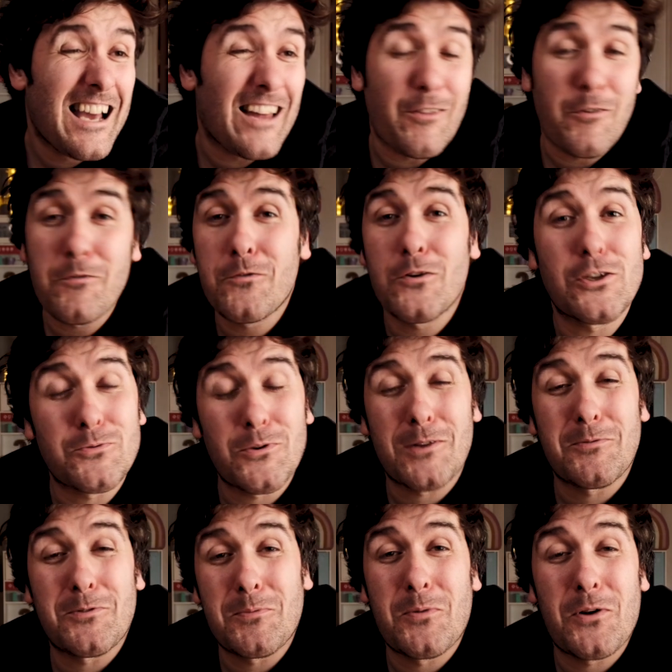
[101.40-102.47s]
and the first one I
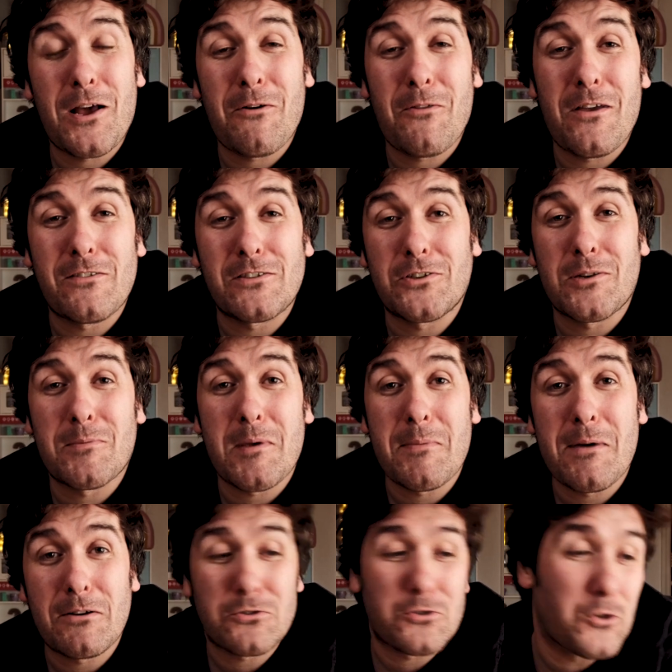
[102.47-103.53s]
want to put out there is going to be
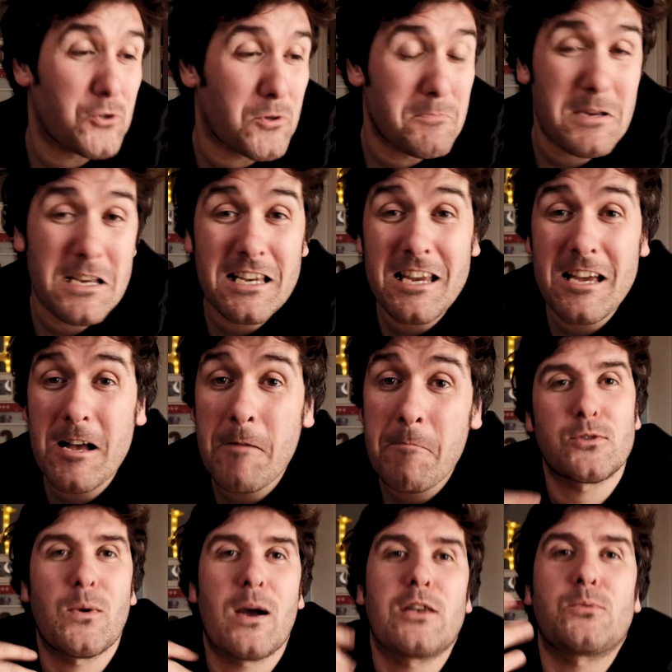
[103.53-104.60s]
about social media.
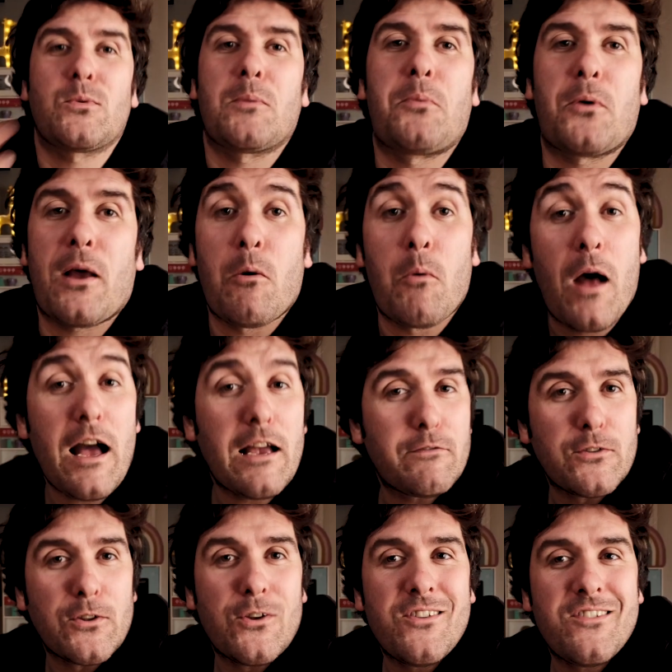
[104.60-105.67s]
So I just want to put out what I've
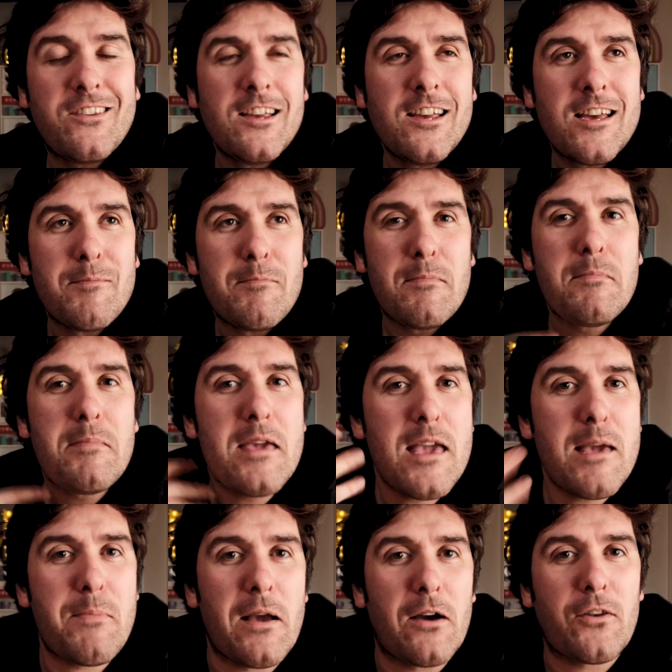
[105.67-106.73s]
learned,
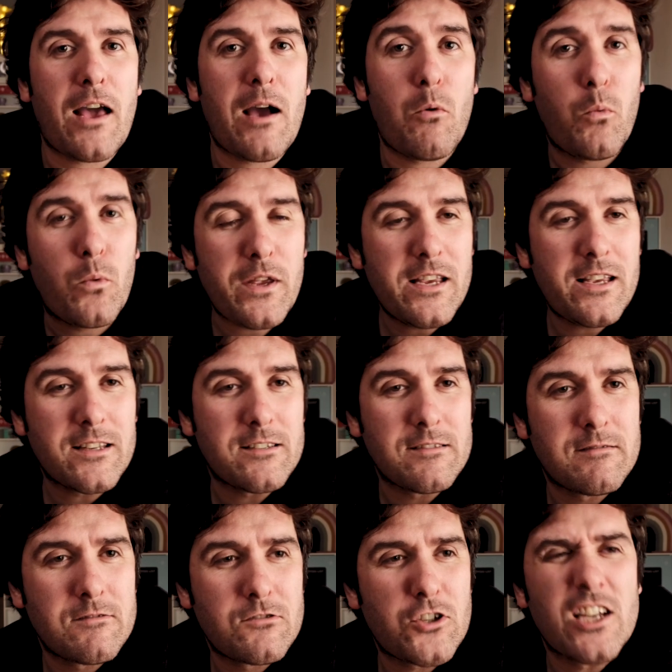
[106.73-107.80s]
maybe on how we can
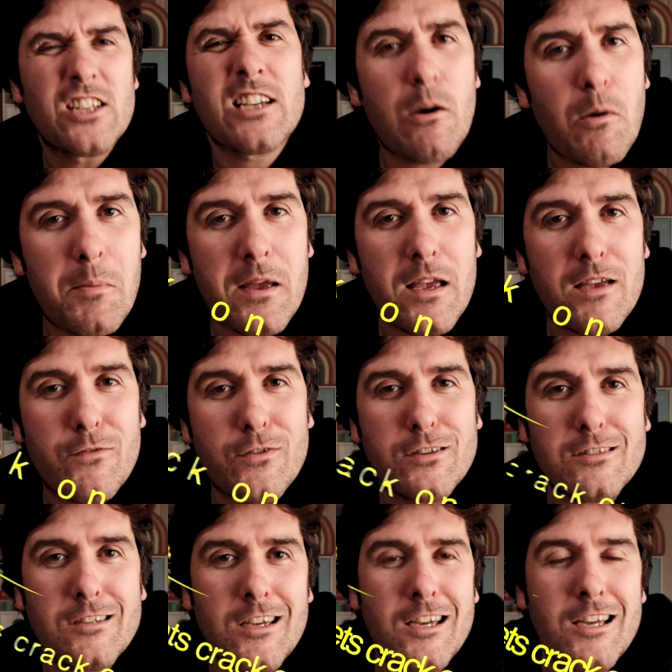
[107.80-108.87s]
change our
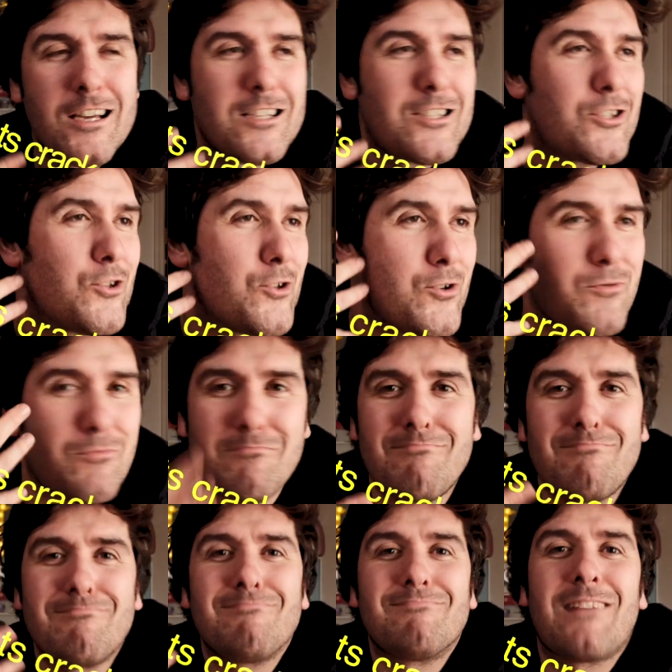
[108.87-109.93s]
behaviours to
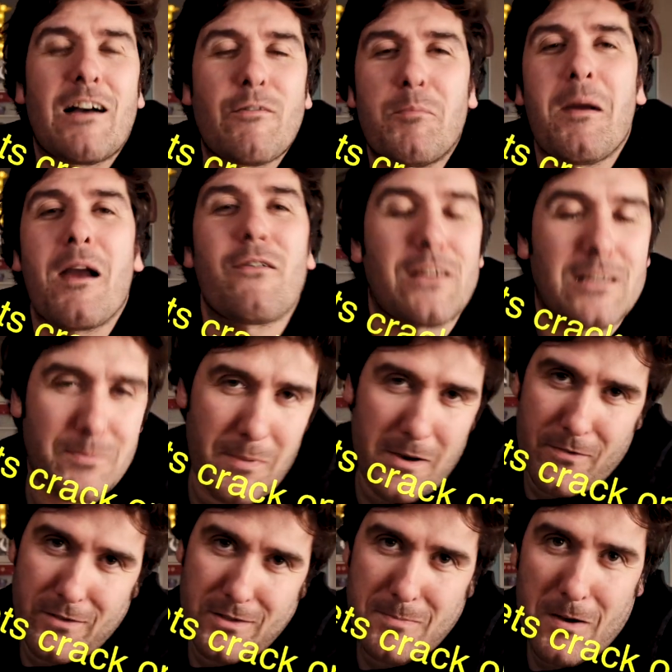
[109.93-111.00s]
have a better
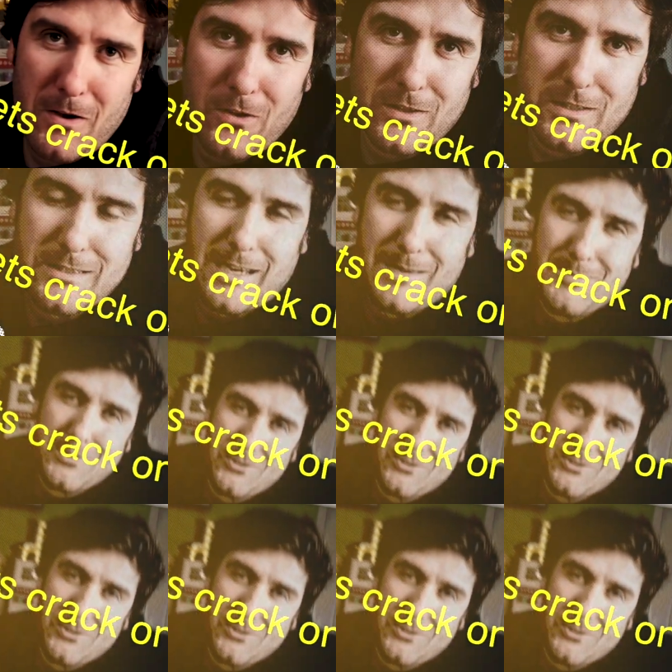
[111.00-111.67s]
experience about all this type of